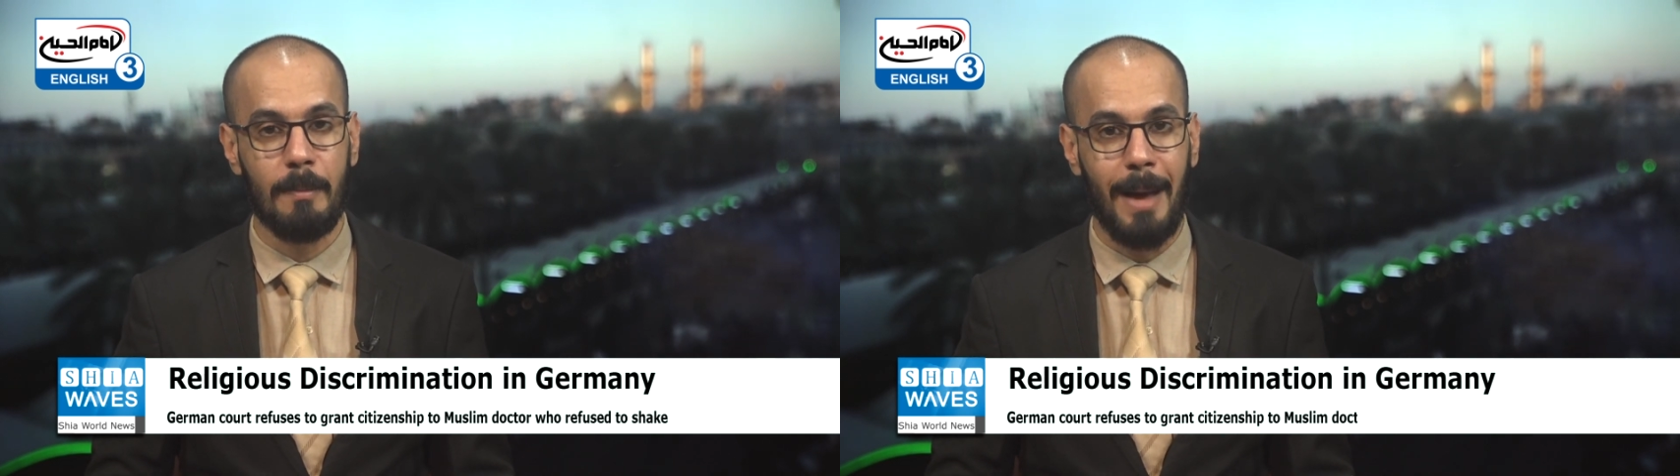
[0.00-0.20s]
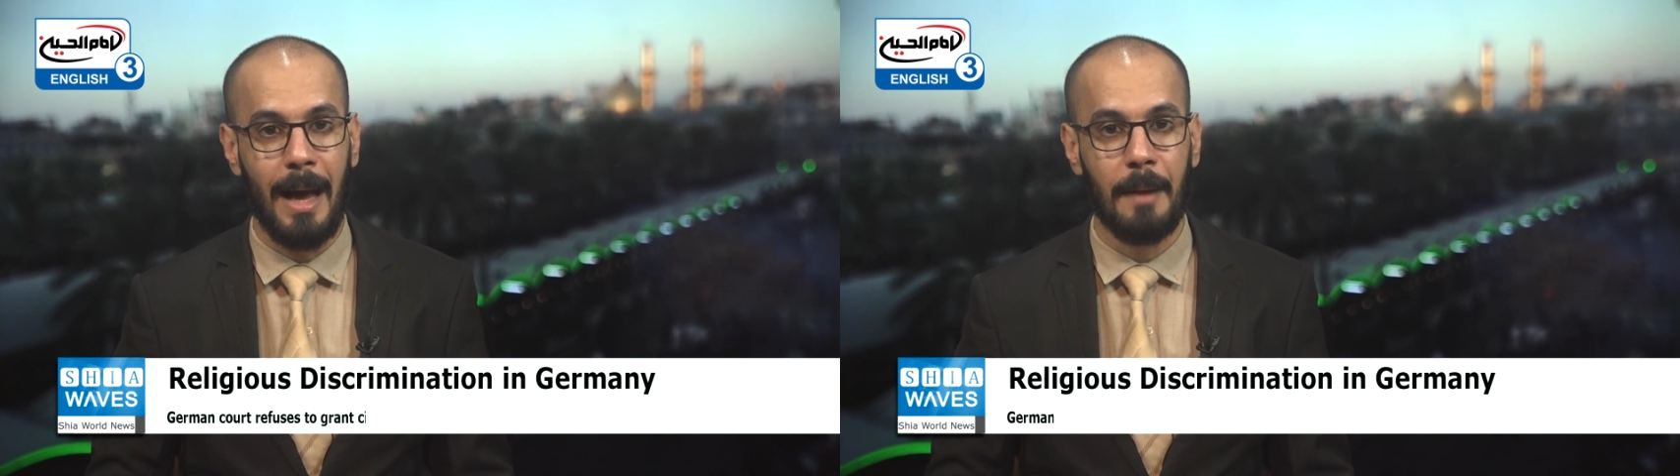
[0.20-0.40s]

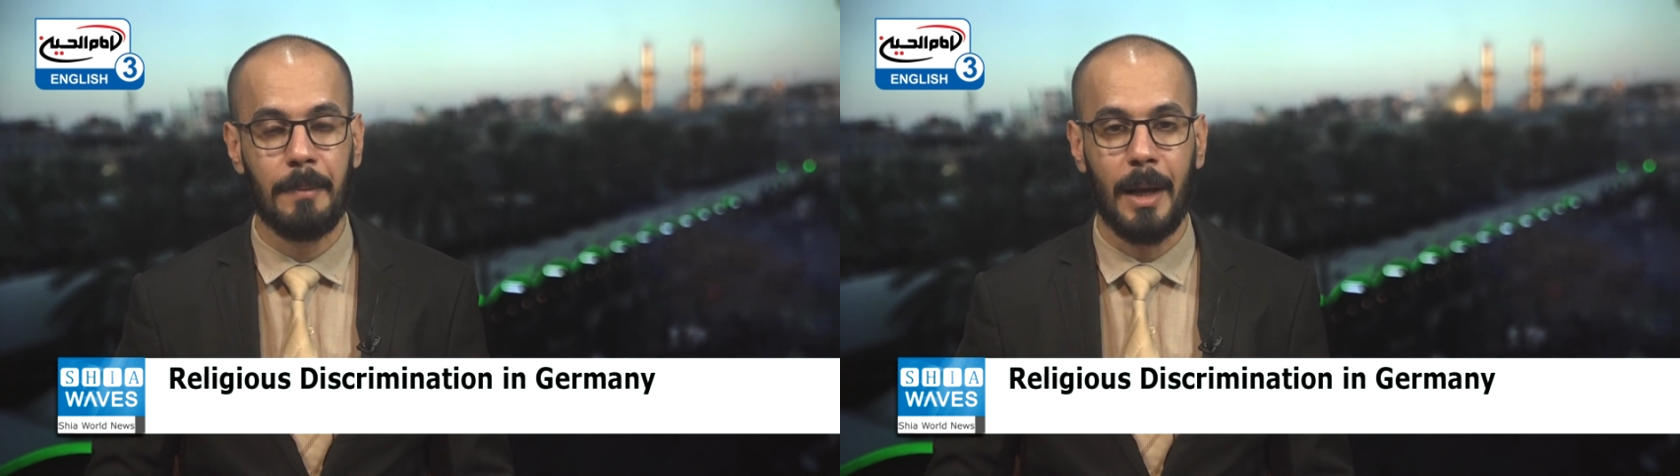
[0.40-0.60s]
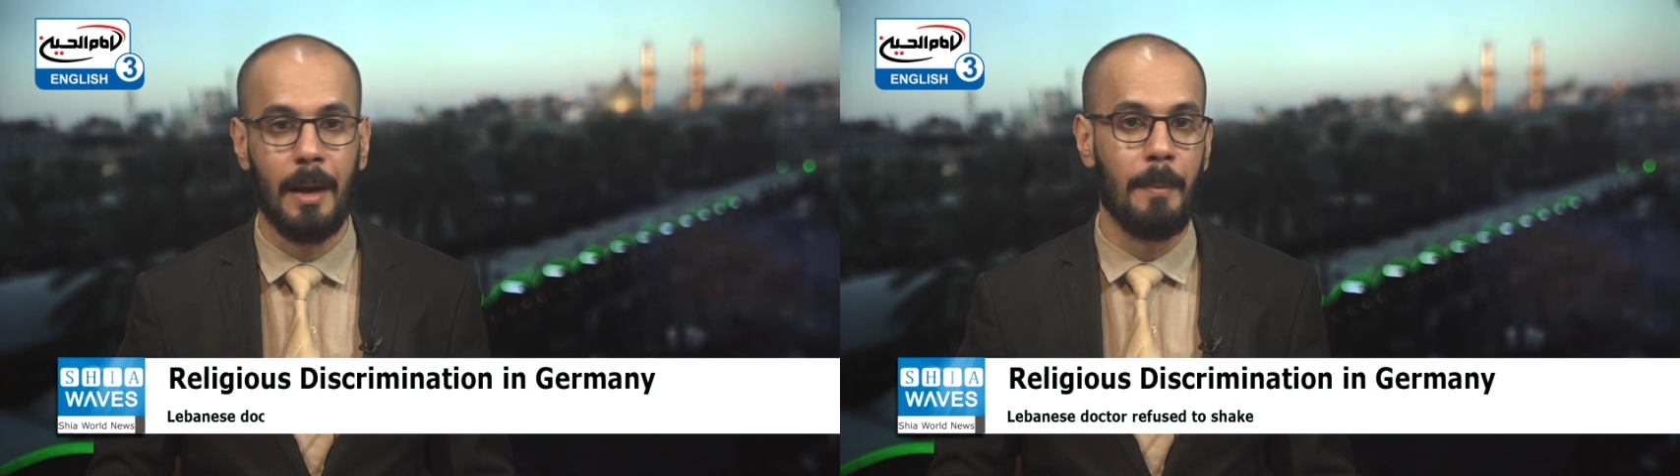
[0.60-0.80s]
the
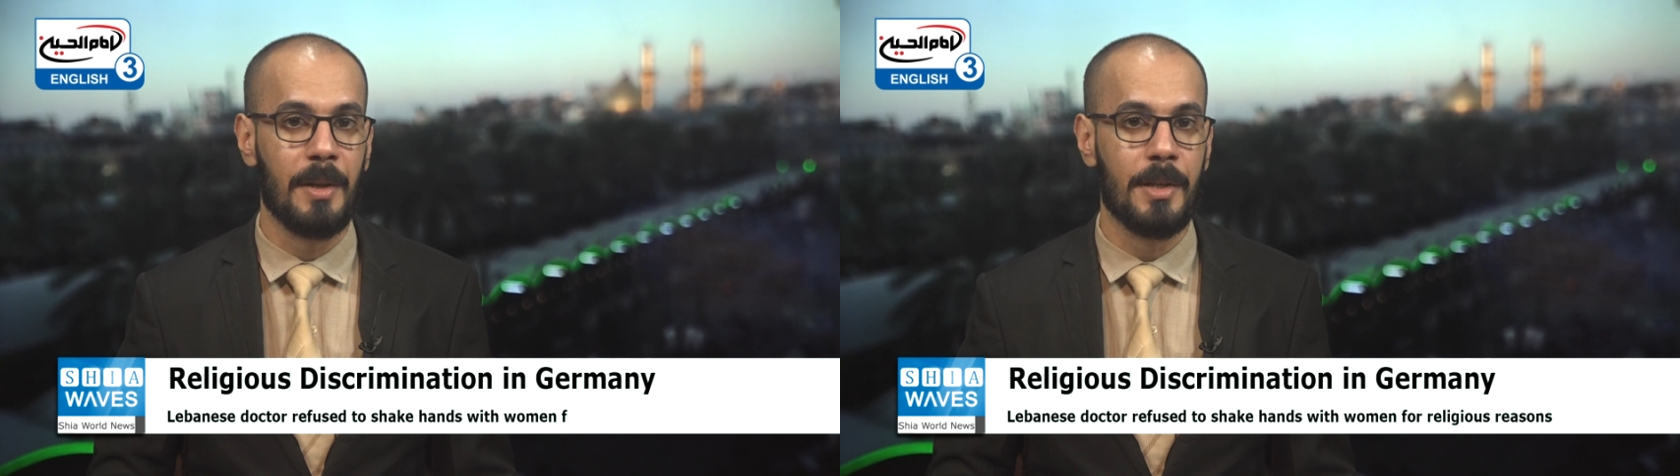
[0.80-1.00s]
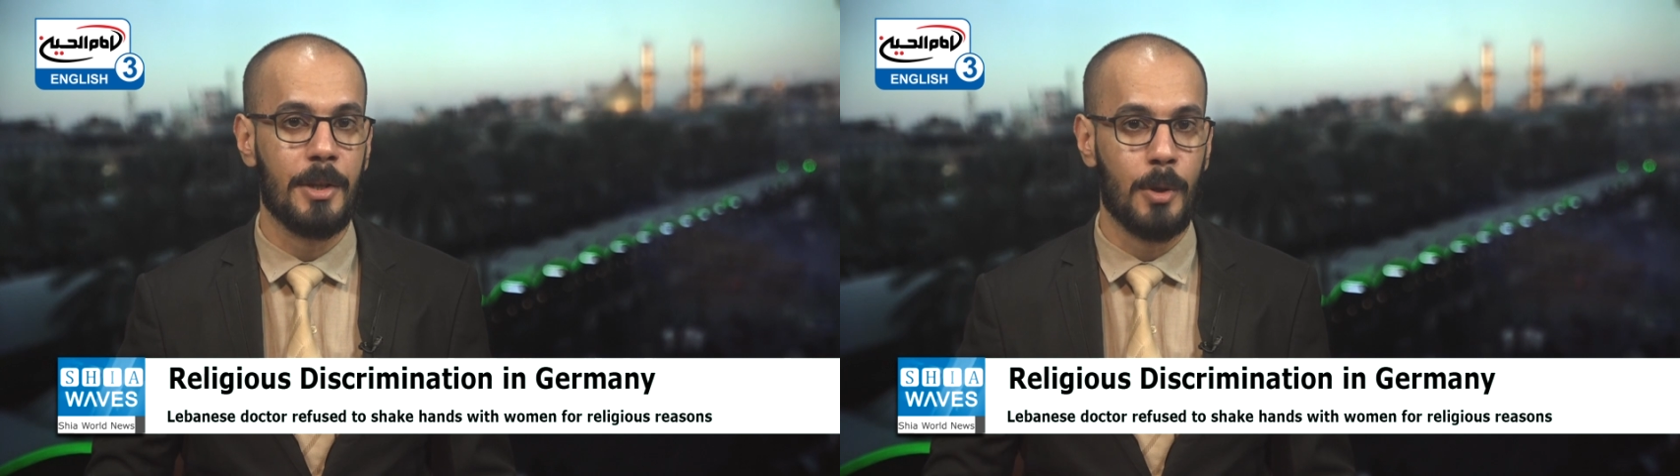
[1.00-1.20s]
man,
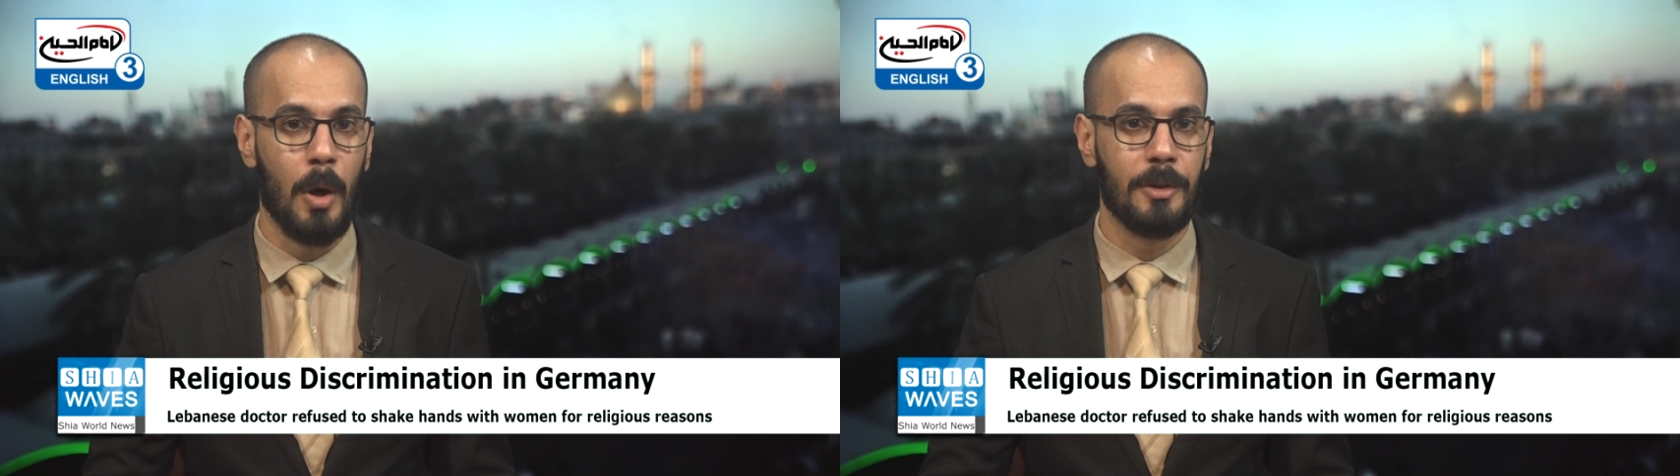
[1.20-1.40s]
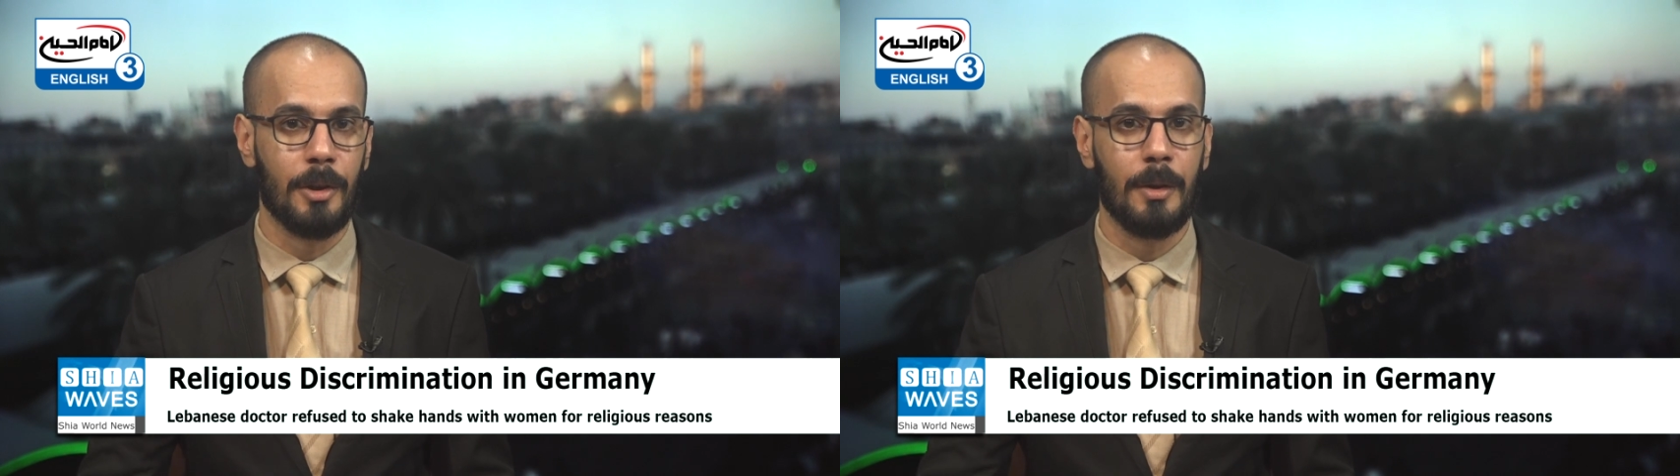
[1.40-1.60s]
Lebanese
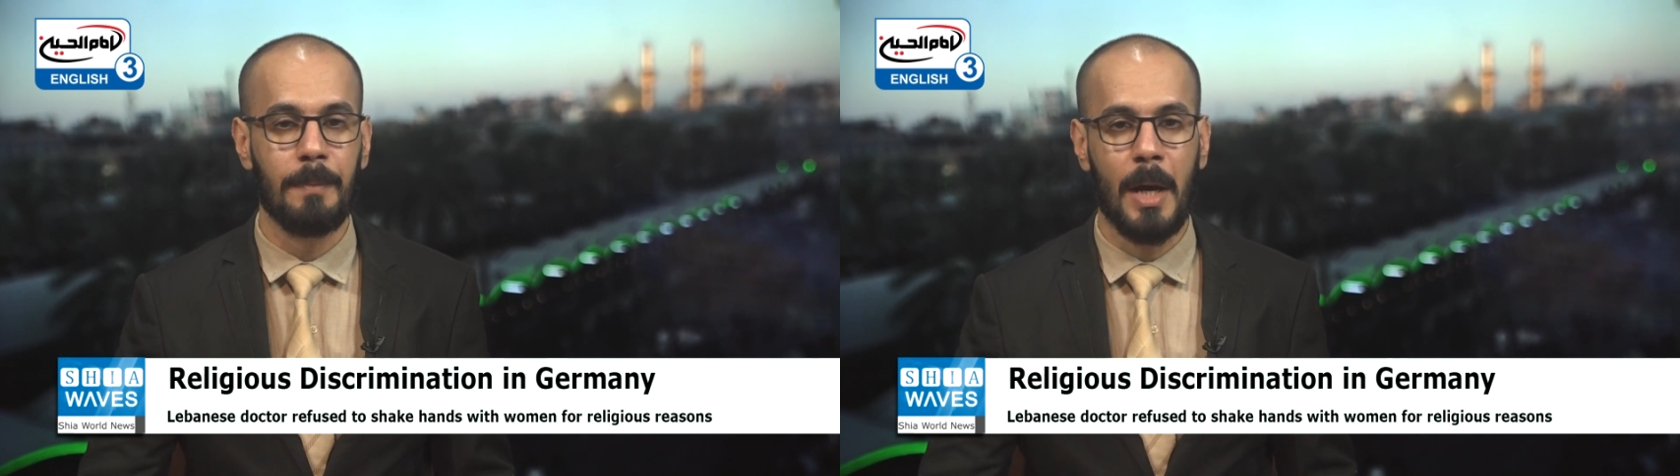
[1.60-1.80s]
doctor,